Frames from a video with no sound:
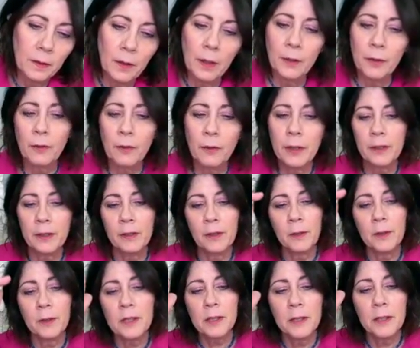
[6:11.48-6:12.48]
on the right,
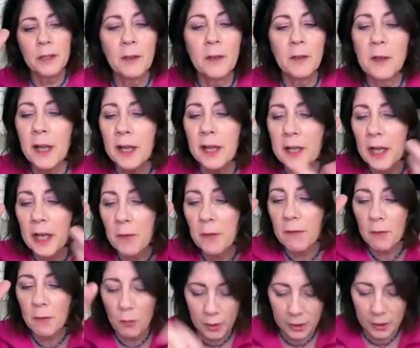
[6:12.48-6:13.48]
no, it's on. Okay, now we have
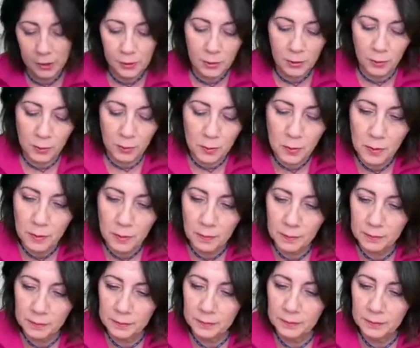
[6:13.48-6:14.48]
a will to
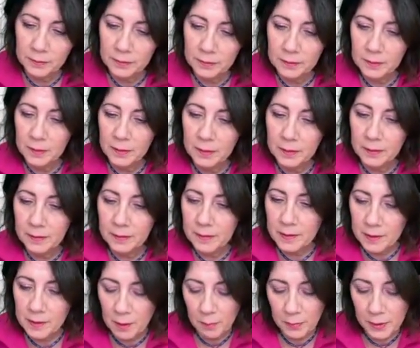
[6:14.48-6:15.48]

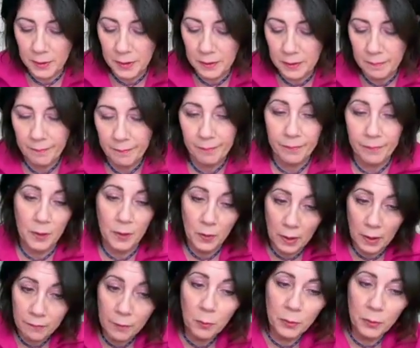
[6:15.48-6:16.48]
something. You
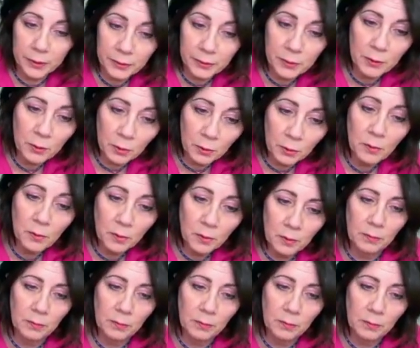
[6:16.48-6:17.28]
have the will to do.